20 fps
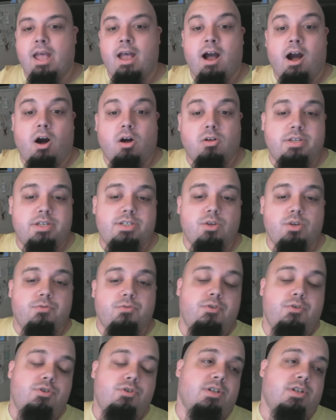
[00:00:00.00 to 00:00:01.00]
All these new
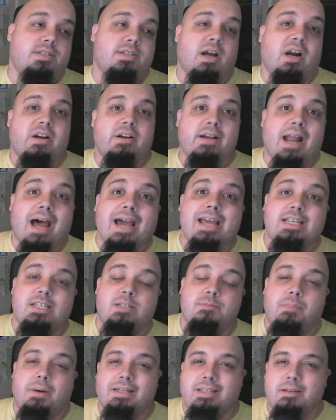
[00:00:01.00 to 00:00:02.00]
features are nice,
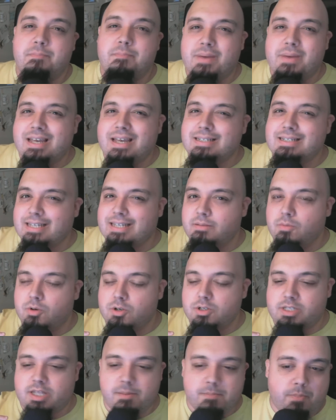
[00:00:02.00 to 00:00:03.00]
but the biggest and
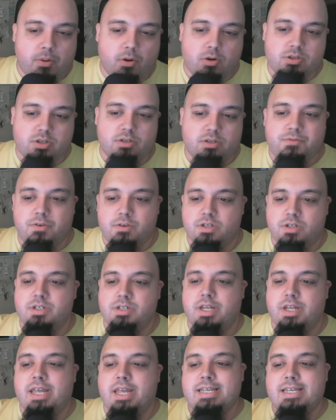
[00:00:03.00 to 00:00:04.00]
most important feature
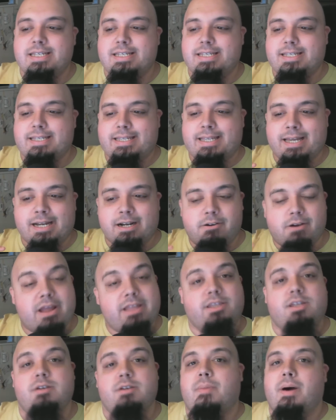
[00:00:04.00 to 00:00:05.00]
is the
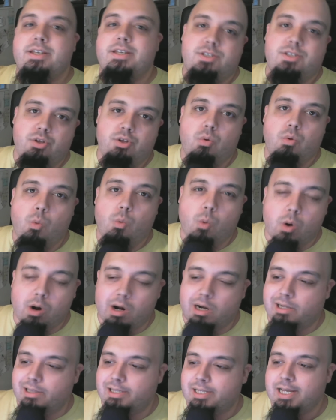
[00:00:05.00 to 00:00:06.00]
Randomized New
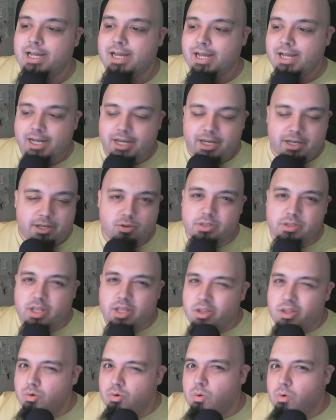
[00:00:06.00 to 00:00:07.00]
World. You know, the
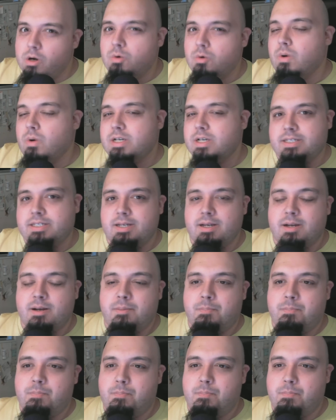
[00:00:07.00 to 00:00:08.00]
New World was
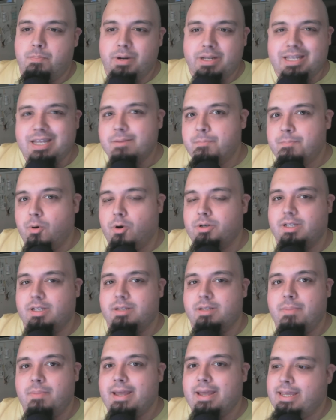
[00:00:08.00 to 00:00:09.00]
pretty
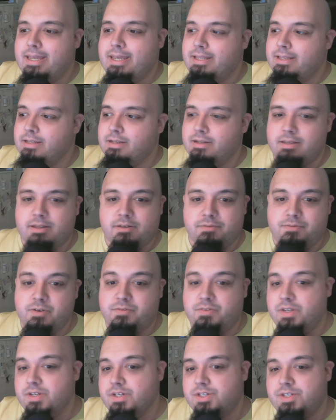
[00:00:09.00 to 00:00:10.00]
important back in the
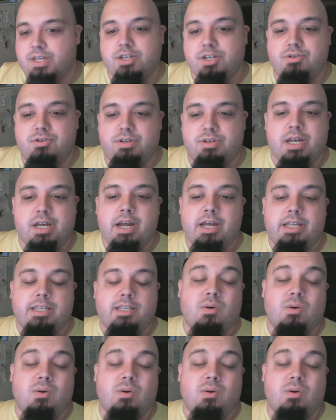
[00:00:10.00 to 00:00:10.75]
15th century.